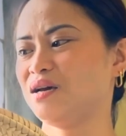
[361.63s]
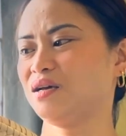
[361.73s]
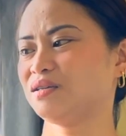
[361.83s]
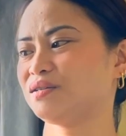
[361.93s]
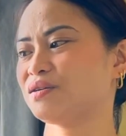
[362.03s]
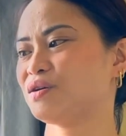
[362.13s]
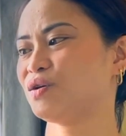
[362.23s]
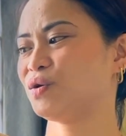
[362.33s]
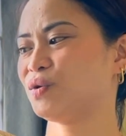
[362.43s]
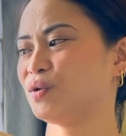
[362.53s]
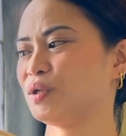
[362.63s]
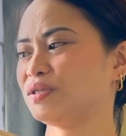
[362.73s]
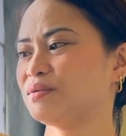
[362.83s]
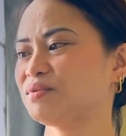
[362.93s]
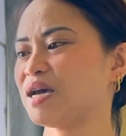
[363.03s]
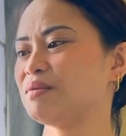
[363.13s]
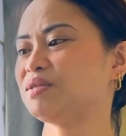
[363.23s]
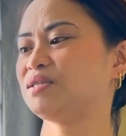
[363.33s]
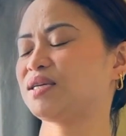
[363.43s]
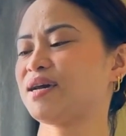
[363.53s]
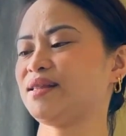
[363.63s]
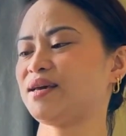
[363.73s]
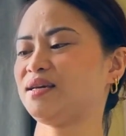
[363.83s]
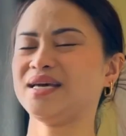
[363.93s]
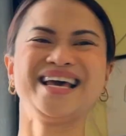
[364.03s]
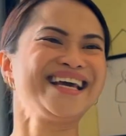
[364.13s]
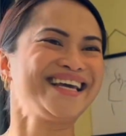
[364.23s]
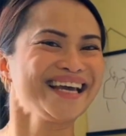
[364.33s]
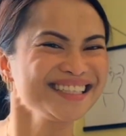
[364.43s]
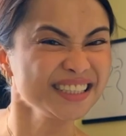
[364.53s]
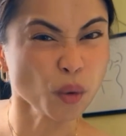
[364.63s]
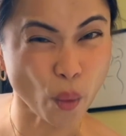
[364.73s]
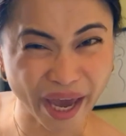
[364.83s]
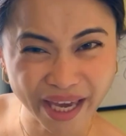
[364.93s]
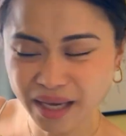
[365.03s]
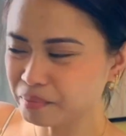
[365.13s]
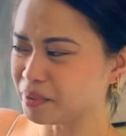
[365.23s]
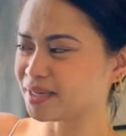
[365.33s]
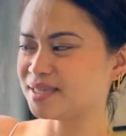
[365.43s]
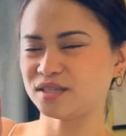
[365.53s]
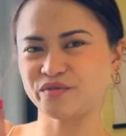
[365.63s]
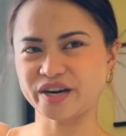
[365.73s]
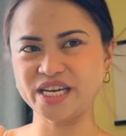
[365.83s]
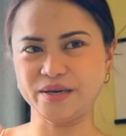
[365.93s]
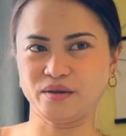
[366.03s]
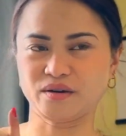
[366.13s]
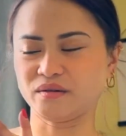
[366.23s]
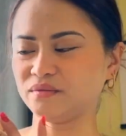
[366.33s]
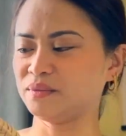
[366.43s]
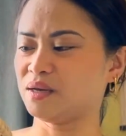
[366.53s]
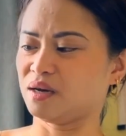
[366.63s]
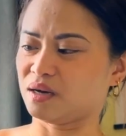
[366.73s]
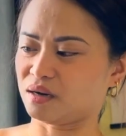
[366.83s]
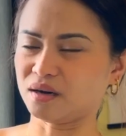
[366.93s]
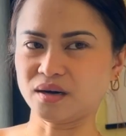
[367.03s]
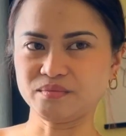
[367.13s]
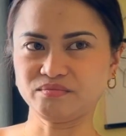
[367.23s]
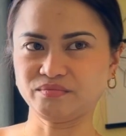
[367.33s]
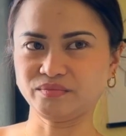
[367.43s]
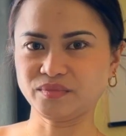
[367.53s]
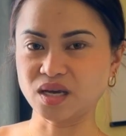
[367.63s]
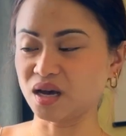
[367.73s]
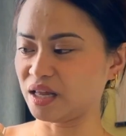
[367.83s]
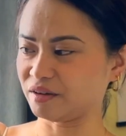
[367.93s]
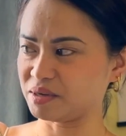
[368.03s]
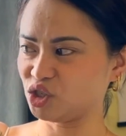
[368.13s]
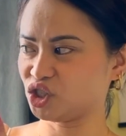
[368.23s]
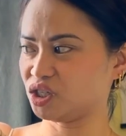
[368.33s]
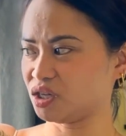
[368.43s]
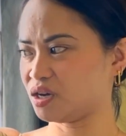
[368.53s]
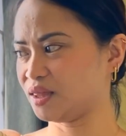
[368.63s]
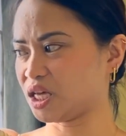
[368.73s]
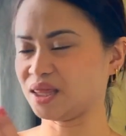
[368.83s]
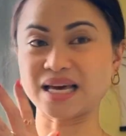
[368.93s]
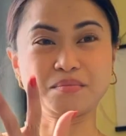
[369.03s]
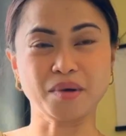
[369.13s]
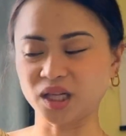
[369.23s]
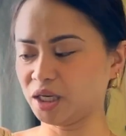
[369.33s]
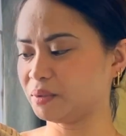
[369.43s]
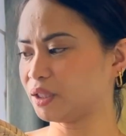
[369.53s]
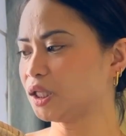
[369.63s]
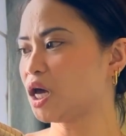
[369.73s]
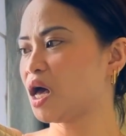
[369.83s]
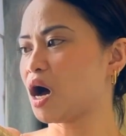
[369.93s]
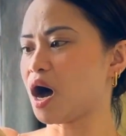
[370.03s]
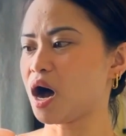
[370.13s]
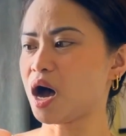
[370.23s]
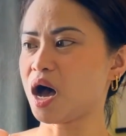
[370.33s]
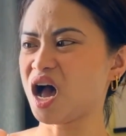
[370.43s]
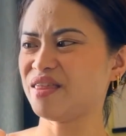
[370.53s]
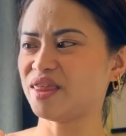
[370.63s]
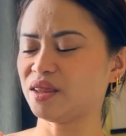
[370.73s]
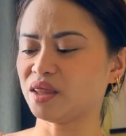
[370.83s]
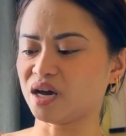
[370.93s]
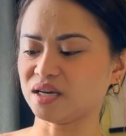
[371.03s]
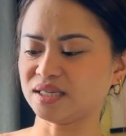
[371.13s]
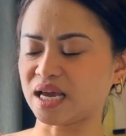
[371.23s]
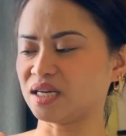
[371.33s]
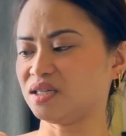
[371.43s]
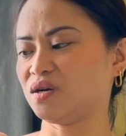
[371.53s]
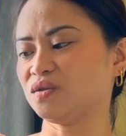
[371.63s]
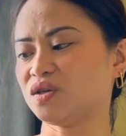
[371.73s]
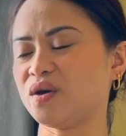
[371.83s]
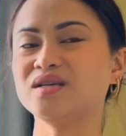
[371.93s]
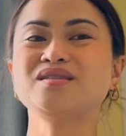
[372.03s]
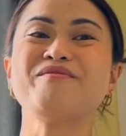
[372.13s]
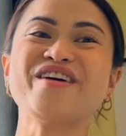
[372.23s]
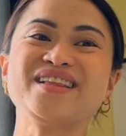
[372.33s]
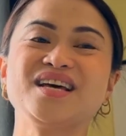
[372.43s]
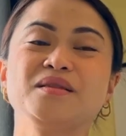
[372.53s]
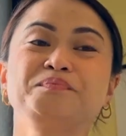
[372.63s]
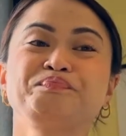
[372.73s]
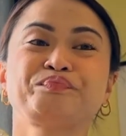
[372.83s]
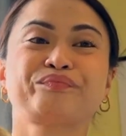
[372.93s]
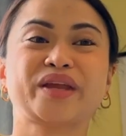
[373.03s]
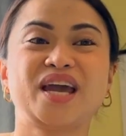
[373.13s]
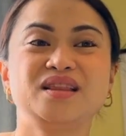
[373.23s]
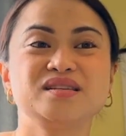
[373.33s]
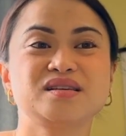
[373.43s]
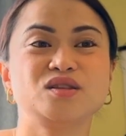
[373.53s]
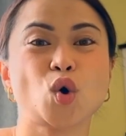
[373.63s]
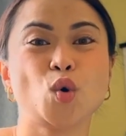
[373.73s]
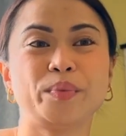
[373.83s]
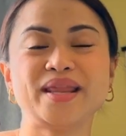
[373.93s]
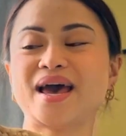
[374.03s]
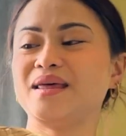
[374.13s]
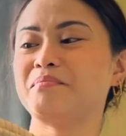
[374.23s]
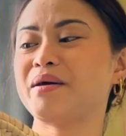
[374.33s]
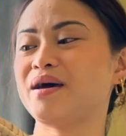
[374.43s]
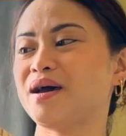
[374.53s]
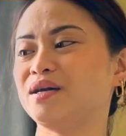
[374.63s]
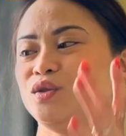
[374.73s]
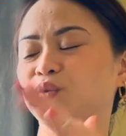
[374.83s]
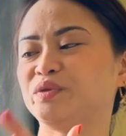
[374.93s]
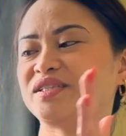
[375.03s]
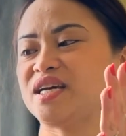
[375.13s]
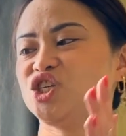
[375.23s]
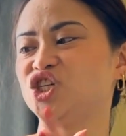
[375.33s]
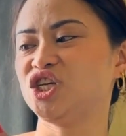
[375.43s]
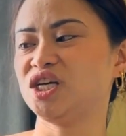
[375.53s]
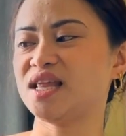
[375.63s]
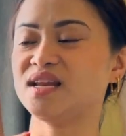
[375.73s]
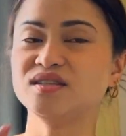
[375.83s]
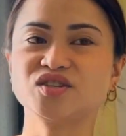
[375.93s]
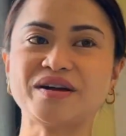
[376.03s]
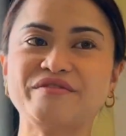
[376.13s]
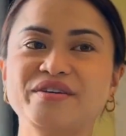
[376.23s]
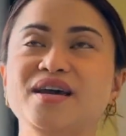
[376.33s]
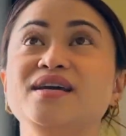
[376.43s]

So sometimes it's kind of like get in the way, because it's very, like I mentioned, not that malleable. And then the second thing also is the fact that it is an open handbag, no protection, and it's raffia.